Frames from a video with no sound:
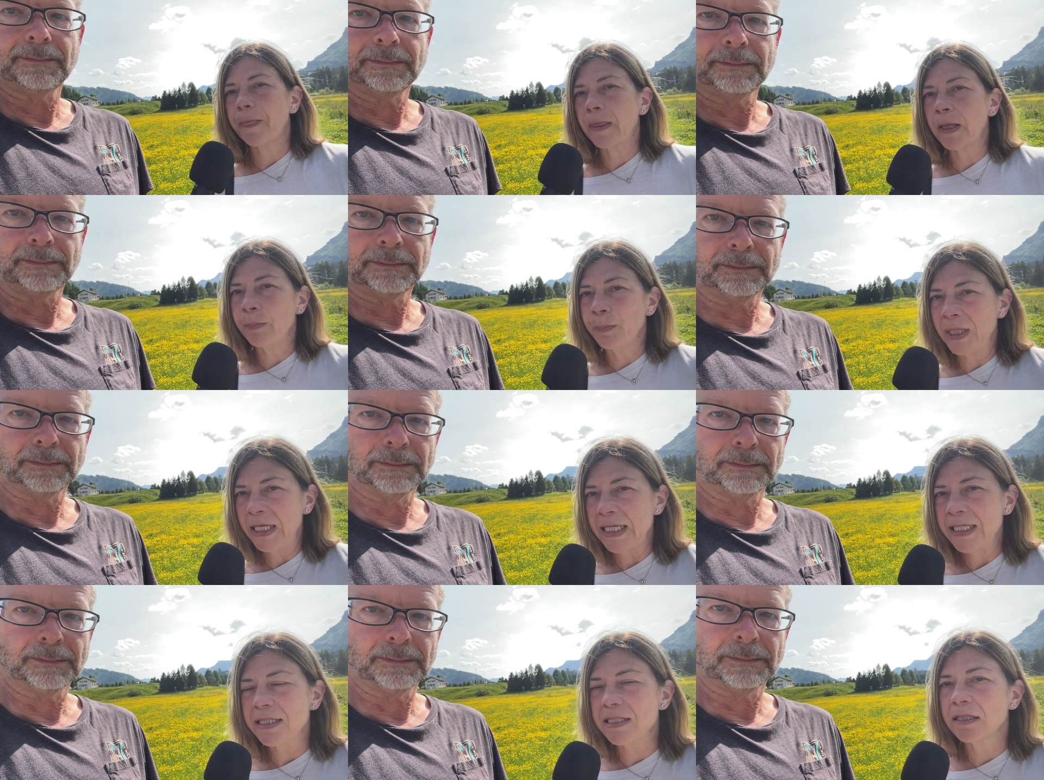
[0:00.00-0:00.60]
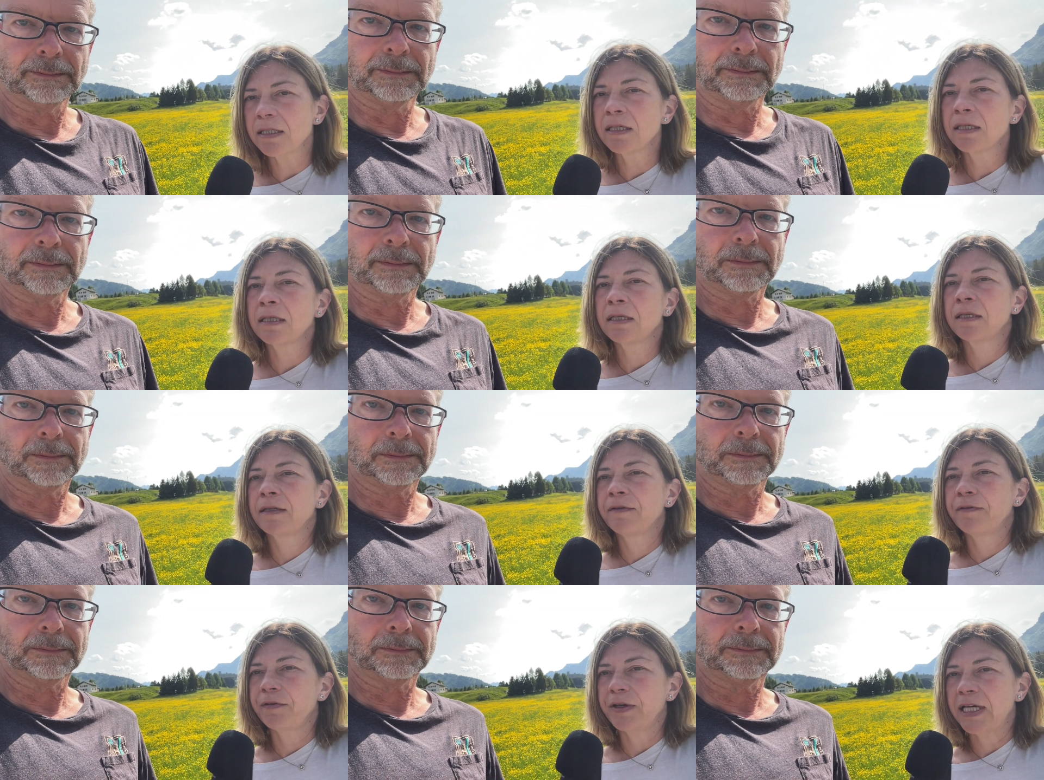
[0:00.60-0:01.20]
Speaker 1: meat,
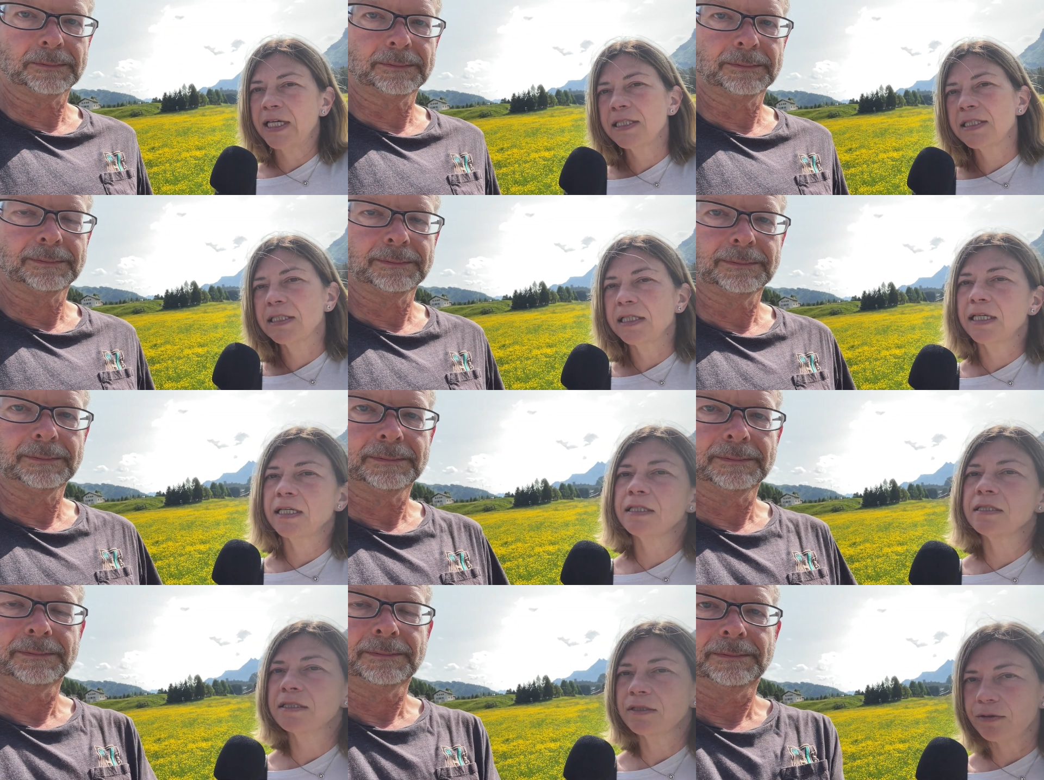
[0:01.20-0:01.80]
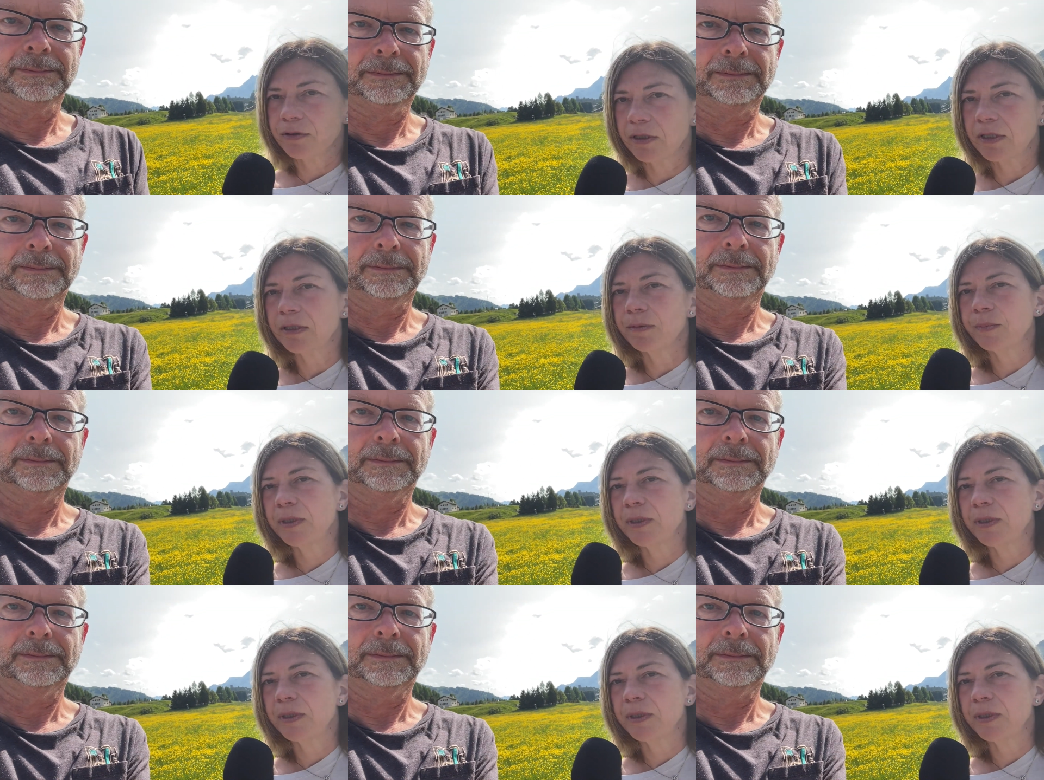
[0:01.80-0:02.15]
fat, and organ